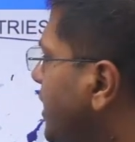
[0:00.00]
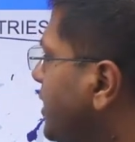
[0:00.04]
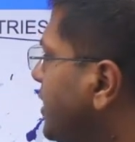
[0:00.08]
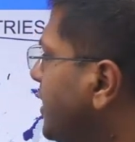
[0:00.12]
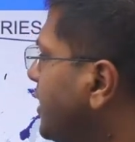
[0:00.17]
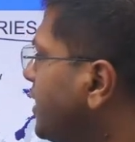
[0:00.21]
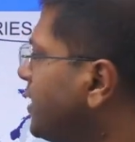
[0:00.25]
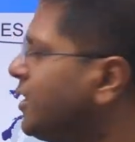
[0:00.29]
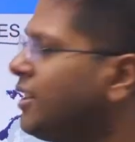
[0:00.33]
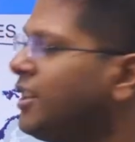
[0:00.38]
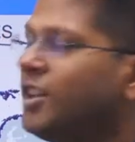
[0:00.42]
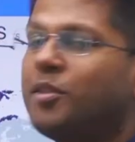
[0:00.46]

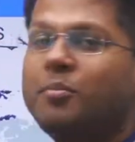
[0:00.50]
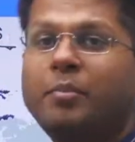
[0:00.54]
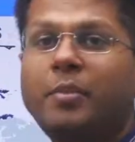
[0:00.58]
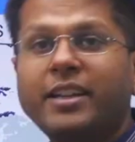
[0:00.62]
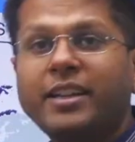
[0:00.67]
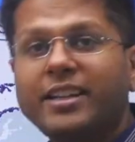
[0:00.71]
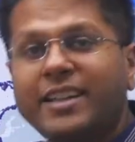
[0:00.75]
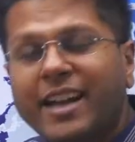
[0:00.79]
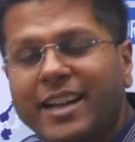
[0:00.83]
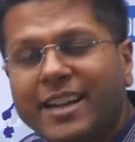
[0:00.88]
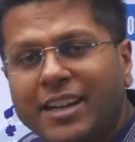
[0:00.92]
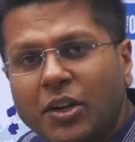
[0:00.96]
anything,
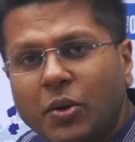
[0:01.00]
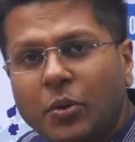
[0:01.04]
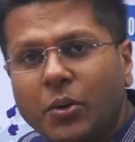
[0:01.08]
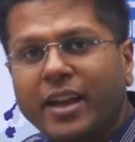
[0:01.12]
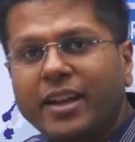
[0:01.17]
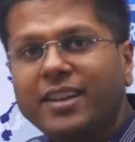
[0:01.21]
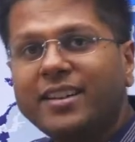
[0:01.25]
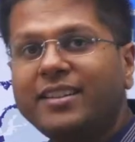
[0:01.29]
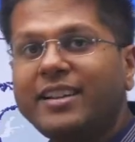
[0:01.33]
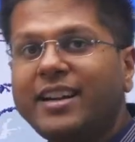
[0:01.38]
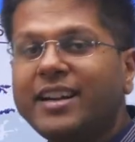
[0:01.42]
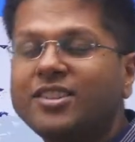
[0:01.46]
but yet
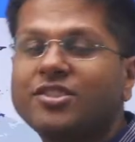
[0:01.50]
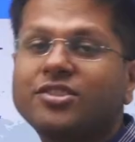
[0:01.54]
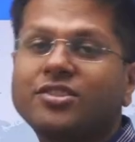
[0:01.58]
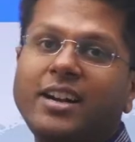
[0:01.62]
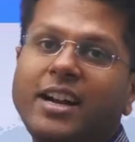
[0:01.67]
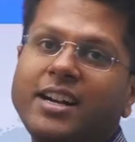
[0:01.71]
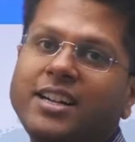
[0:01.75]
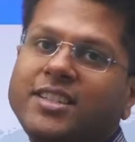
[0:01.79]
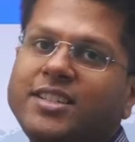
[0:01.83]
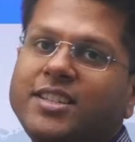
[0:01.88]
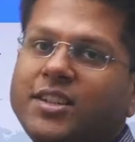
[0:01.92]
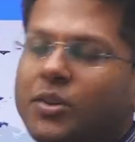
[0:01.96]
located at
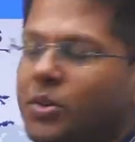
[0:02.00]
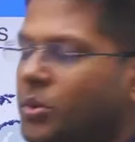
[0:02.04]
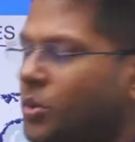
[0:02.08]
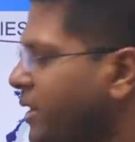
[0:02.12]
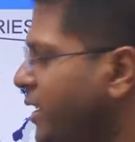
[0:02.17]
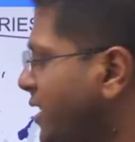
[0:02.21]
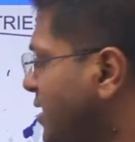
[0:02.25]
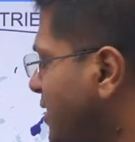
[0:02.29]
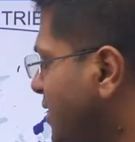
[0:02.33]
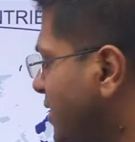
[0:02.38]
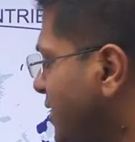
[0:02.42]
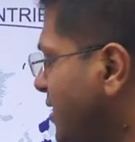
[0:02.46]
strategic
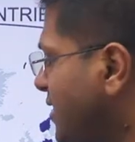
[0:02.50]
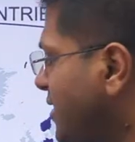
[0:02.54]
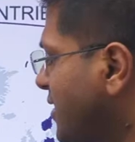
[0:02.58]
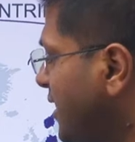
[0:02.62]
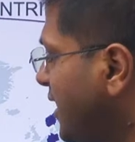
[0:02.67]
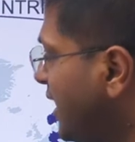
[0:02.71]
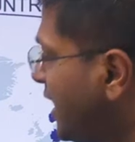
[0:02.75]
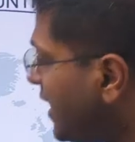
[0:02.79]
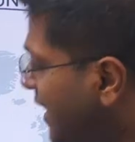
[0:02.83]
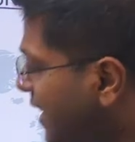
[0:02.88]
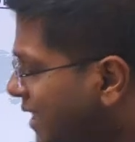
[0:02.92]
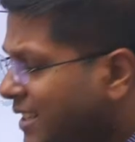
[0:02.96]
locations.
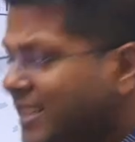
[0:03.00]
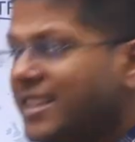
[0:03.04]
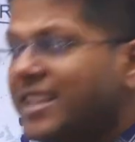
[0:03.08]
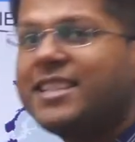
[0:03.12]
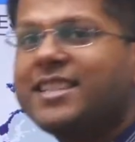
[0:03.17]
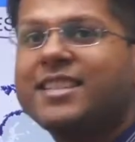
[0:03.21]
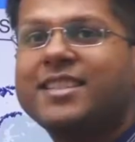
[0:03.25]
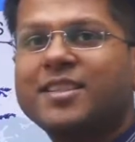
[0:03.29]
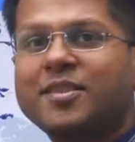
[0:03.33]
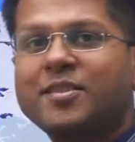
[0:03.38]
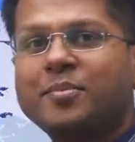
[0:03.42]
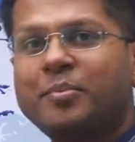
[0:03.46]

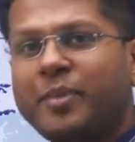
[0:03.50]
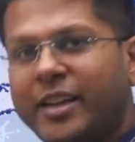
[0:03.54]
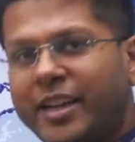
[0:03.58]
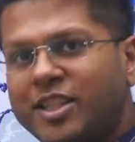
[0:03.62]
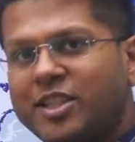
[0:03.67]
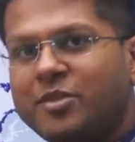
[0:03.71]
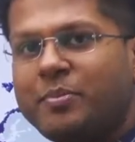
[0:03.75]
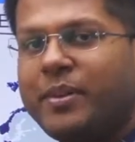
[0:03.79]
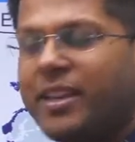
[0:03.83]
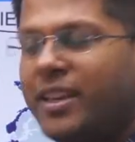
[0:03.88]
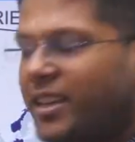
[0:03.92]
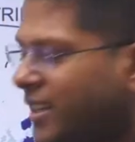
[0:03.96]
This brings
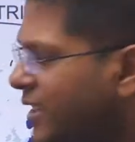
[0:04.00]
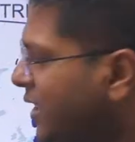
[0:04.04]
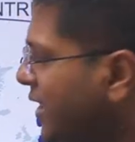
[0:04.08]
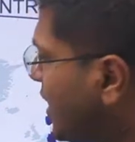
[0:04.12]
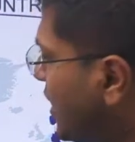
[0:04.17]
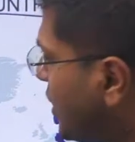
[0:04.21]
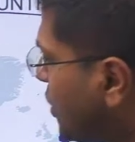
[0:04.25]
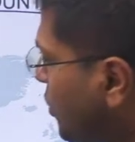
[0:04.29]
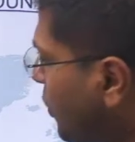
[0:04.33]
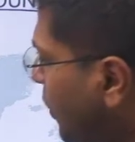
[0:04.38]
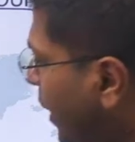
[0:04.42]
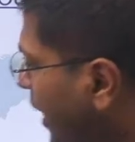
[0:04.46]
me
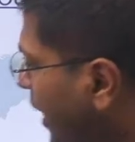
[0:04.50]
to